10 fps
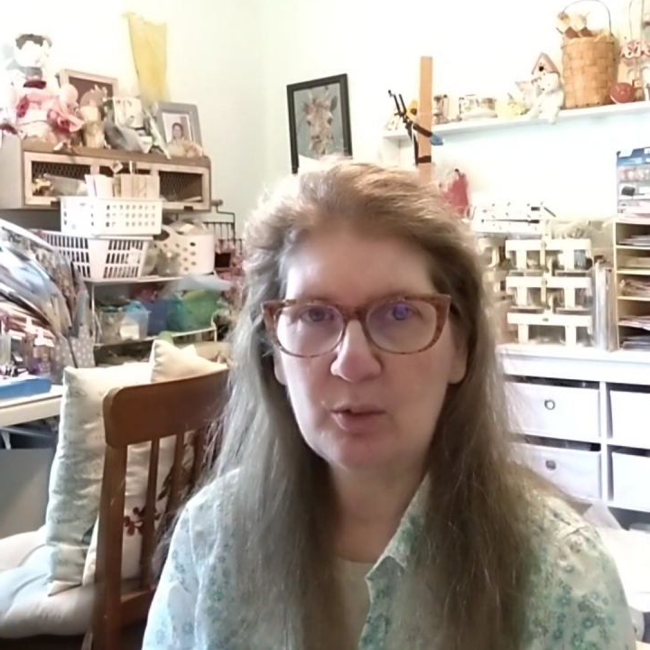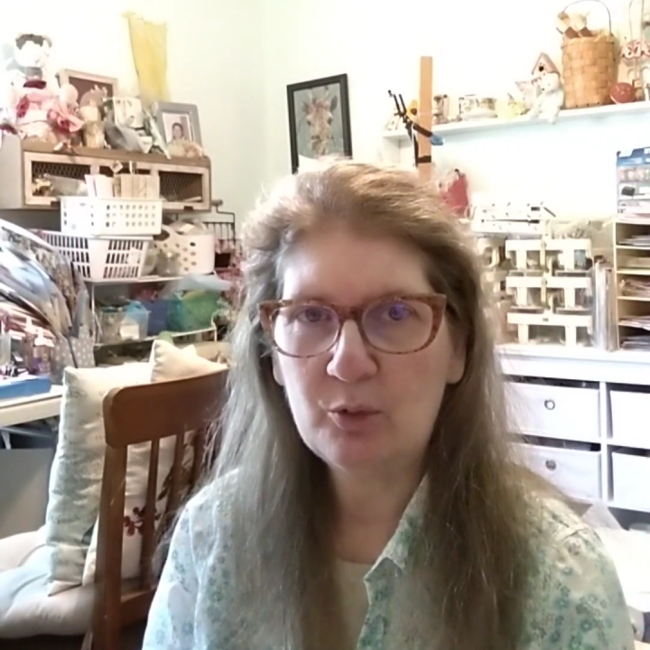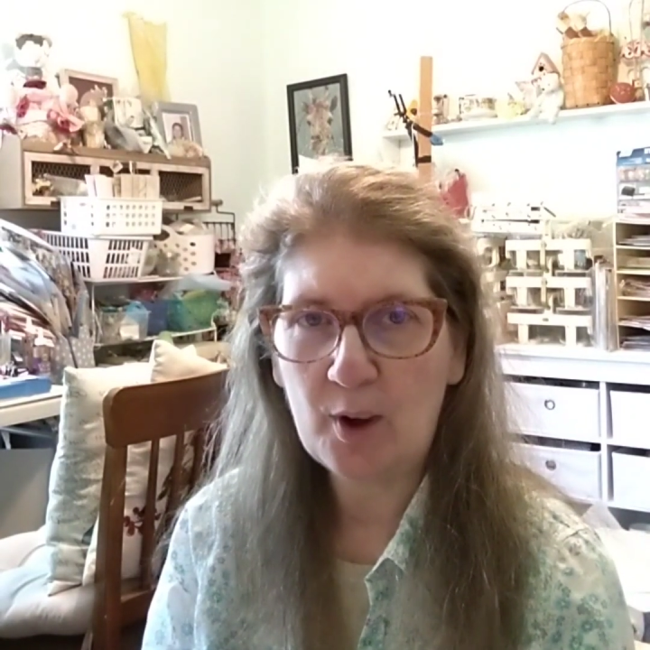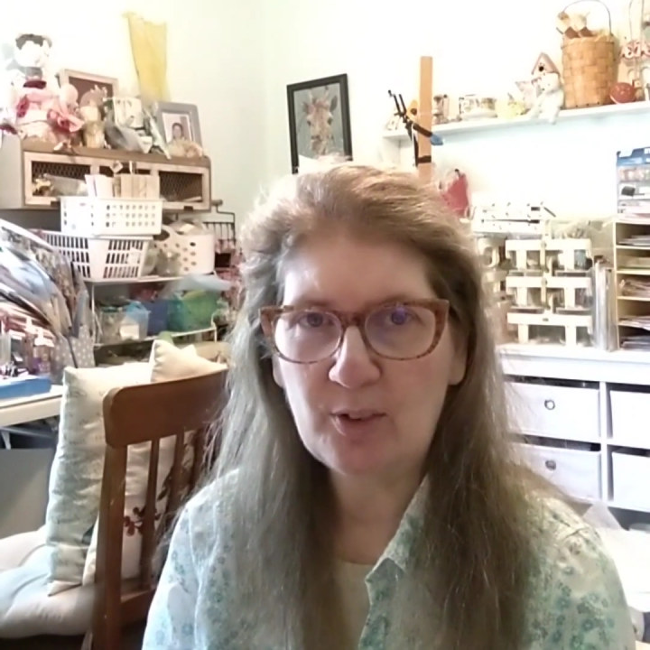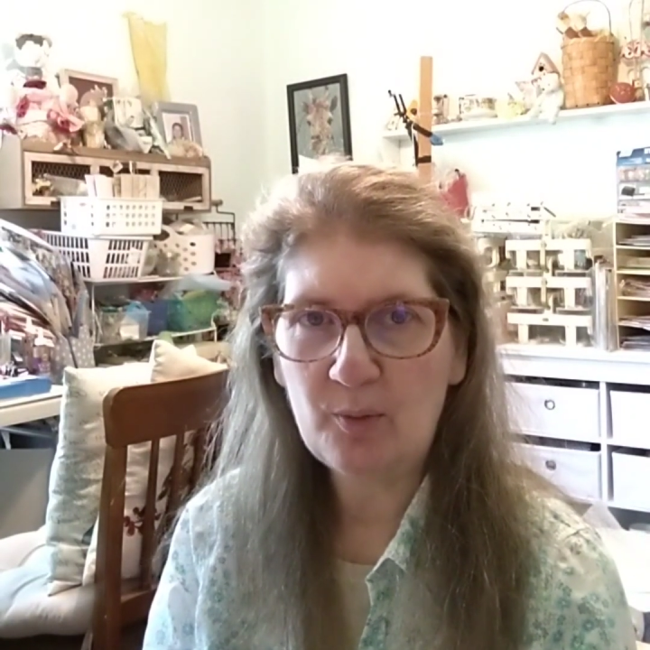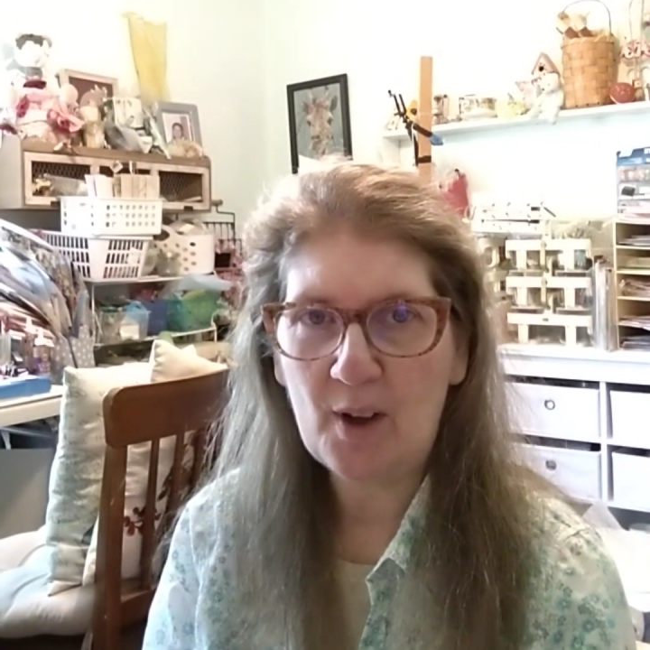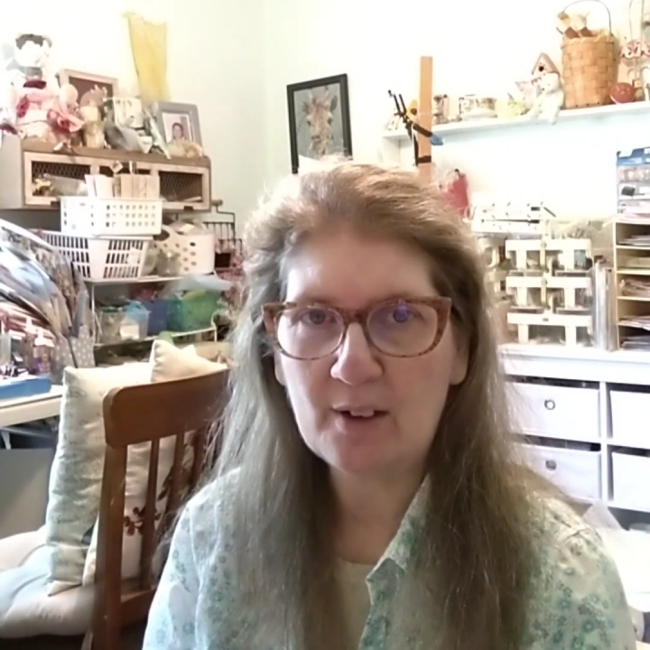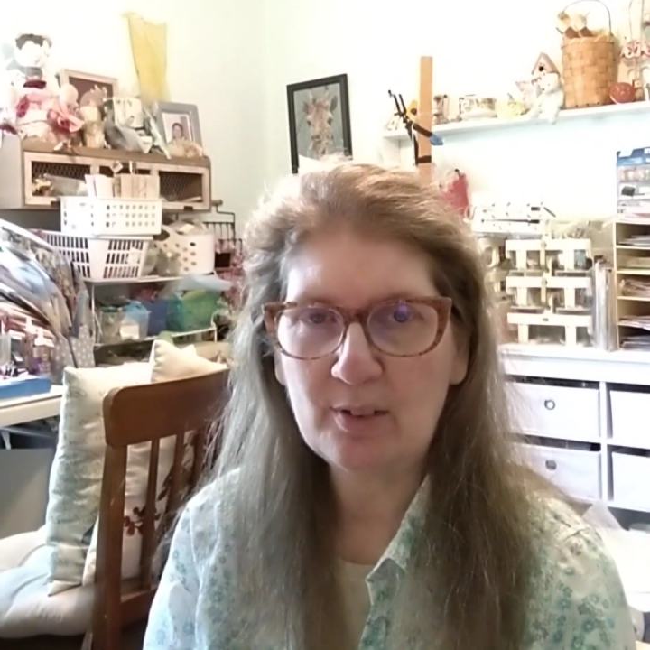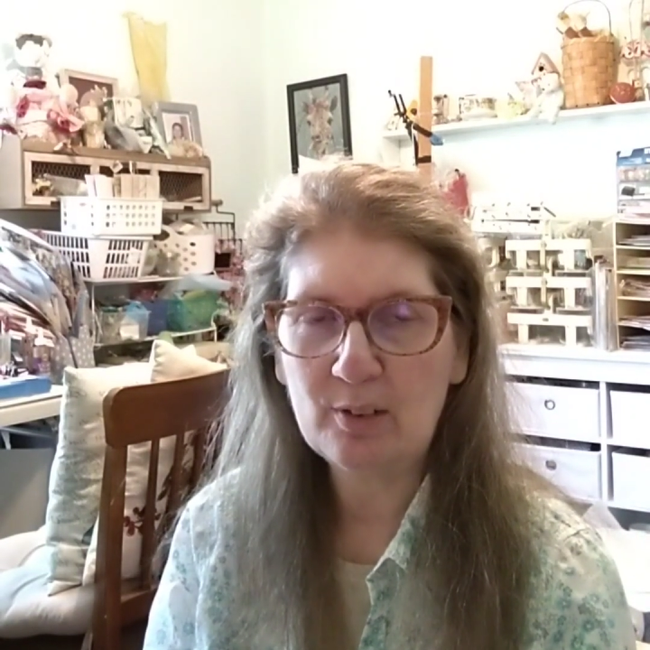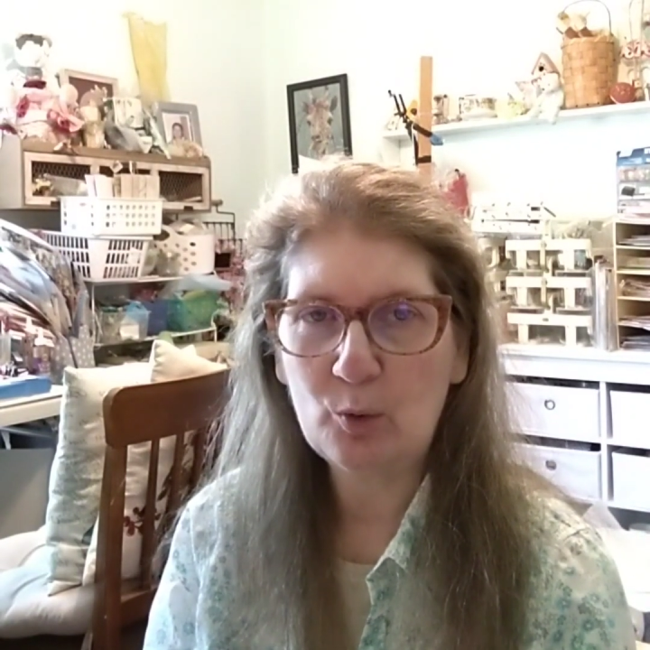Tracy
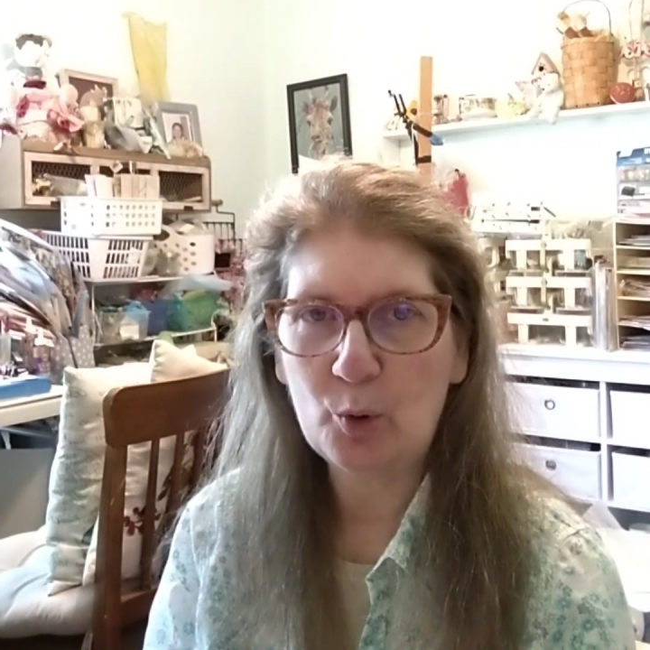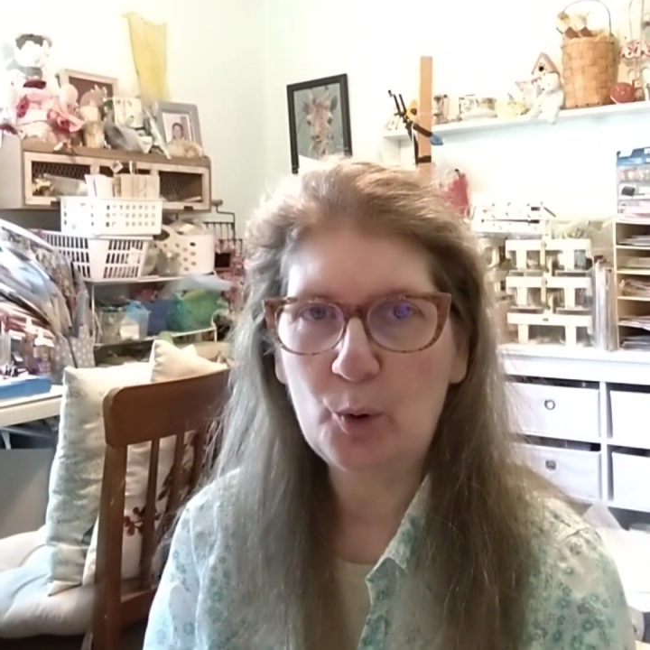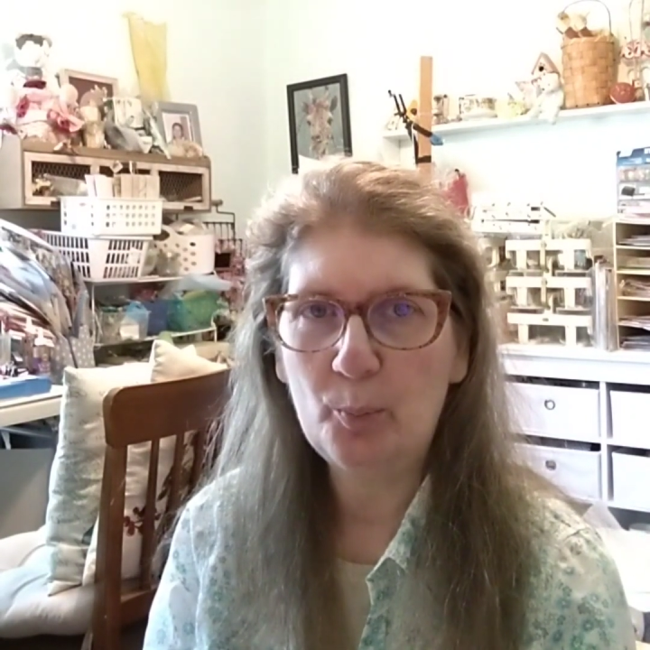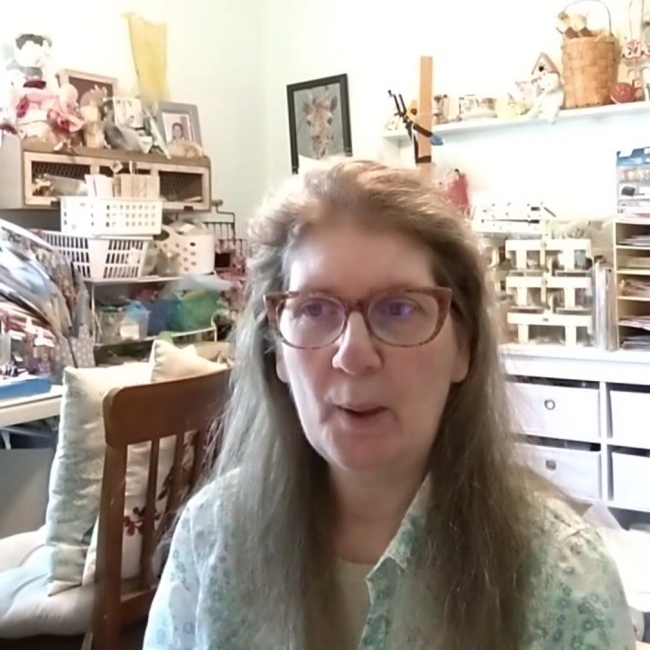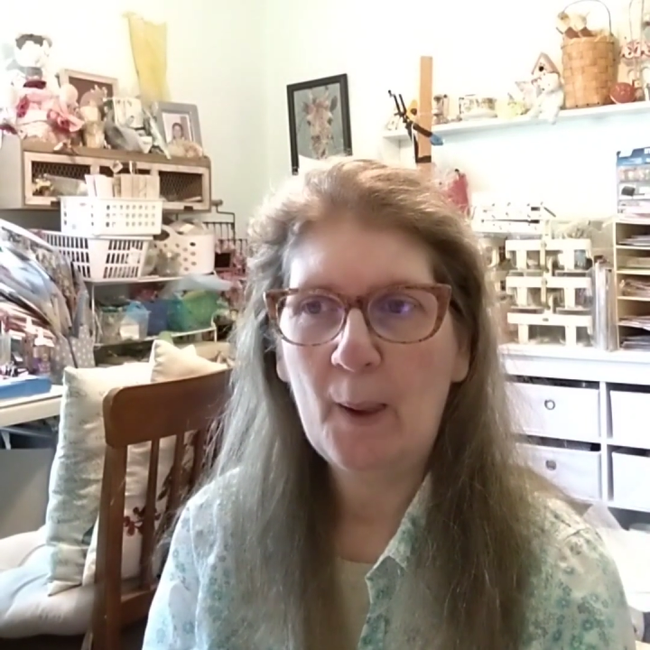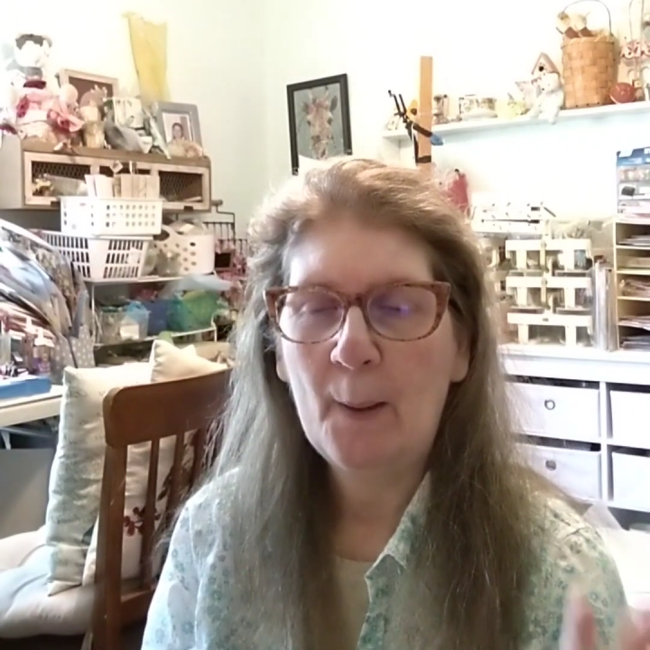Fox's group.